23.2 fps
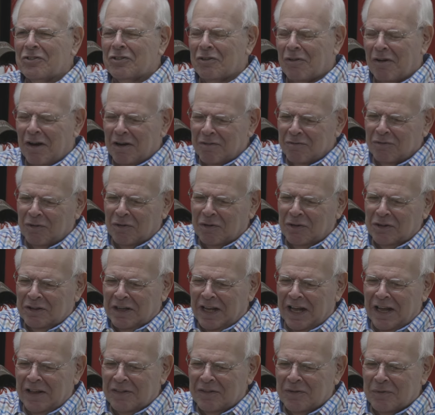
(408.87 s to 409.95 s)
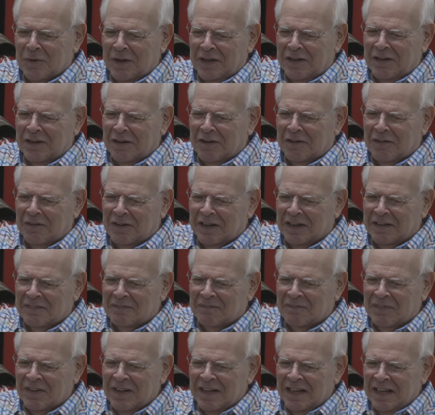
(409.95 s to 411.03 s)
So I rolled down the window, and
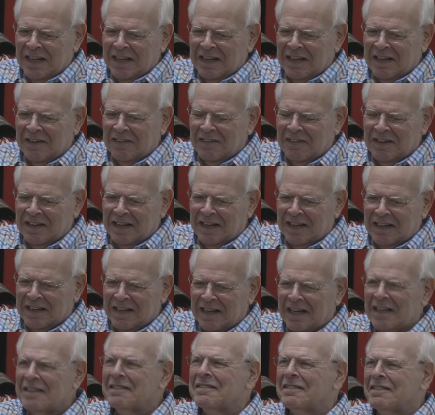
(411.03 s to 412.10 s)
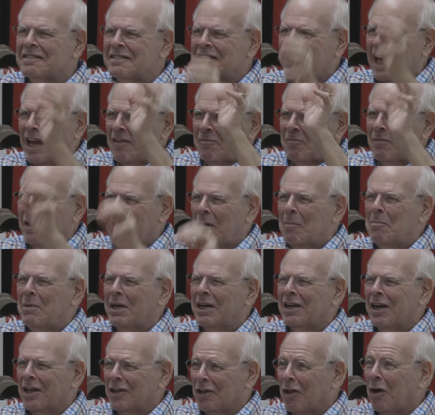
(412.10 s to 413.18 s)
you know, and I gave them a
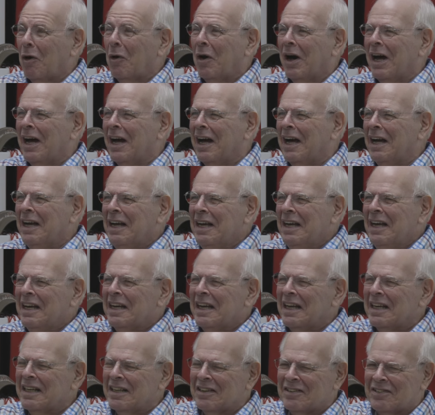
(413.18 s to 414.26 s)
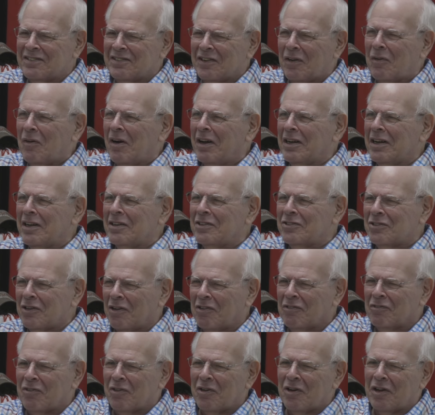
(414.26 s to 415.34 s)
big aloha, and so on and
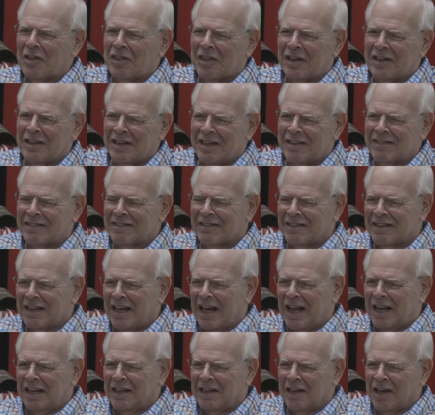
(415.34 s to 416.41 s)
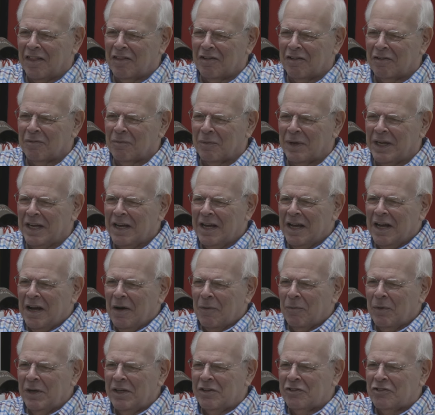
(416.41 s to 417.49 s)
so forth, and this and that and the other, and
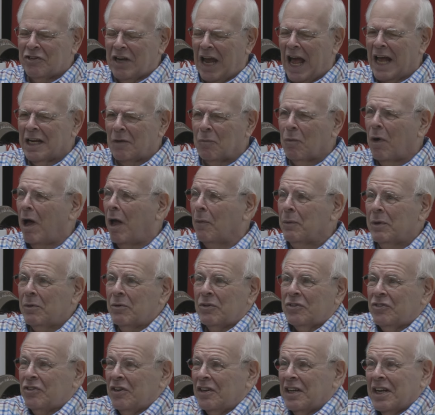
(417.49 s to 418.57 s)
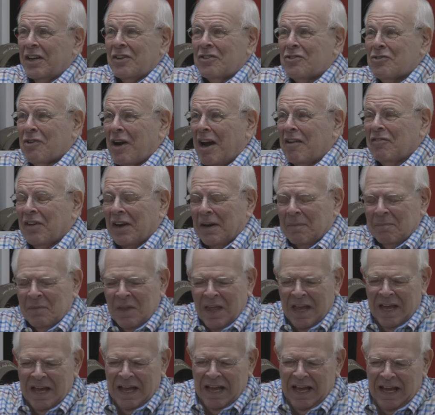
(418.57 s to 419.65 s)
we chatted while we were sitting in traffic,
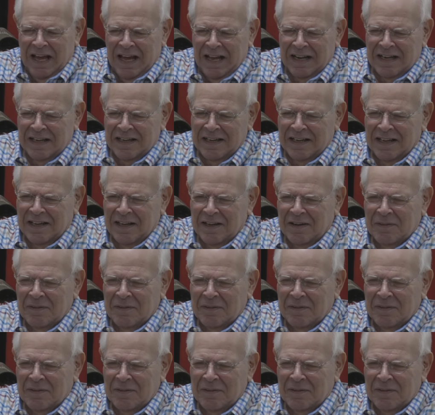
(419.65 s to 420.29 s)
and.